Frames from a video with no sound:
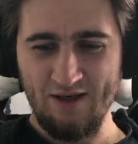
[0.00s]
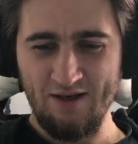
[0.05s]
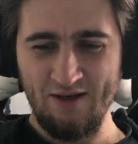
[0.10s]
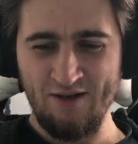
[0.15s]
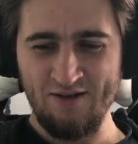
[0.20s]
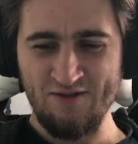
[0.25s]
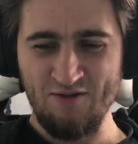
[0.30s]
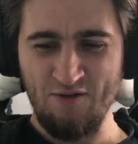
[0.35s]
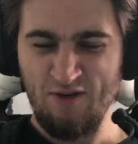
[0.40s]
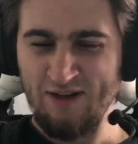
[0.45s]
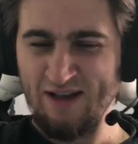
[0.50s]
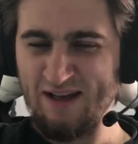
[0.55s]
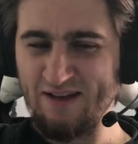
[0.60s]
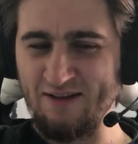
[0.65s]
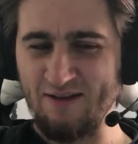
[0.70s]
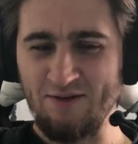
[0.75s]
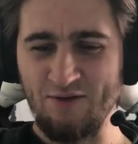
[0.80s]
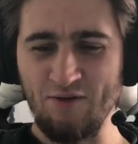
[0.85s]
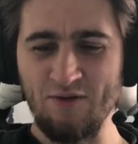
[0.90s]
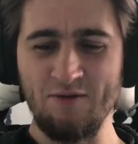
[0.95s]
It's
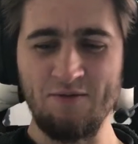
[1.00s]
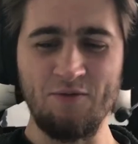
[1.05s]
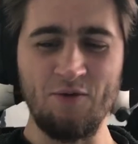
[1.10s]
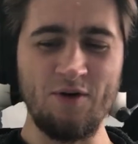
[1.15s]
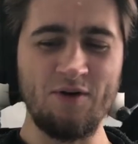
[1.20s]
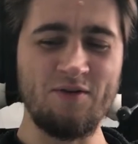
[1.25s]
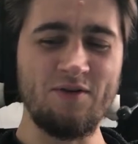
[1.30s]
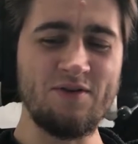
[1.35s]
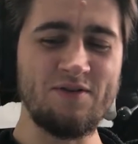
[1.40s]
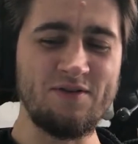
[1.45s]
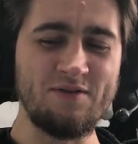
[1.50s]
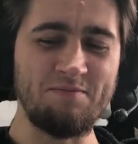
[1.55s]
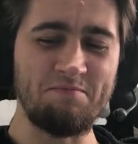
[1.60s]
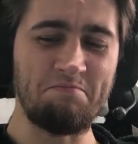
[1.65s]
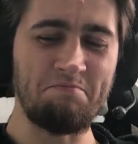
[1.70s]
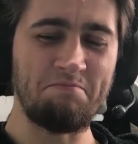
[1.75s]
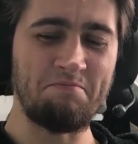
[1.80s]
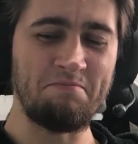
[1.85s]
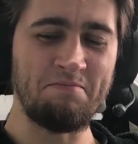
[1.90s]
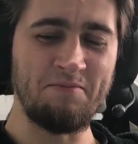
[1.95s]
related to the fortress.
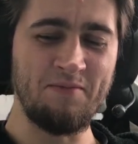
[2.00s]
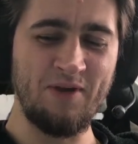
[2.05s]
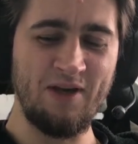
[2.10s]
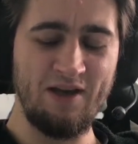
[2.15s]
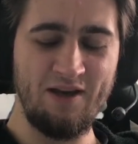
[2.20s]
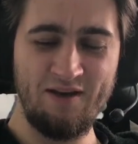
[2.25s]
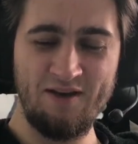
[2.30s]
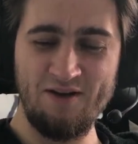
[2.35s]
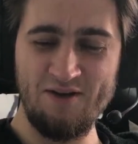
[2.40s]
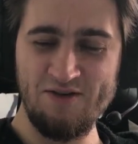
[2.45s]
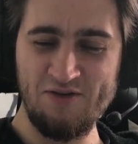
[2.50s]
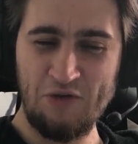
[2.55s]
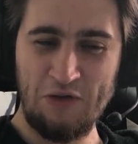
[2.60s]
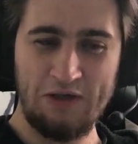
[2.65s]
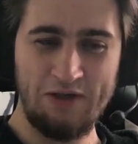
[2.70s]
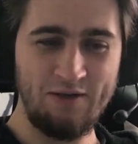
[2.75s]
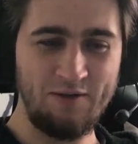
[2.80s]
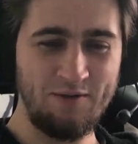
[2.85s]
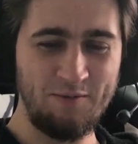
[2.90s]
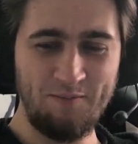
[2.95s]
Okay, here's your
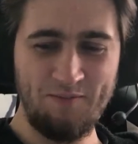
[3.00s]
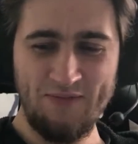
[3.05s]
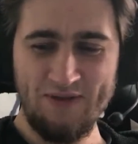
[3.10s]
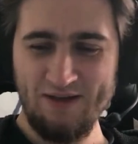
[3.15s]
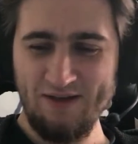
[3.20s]
hint.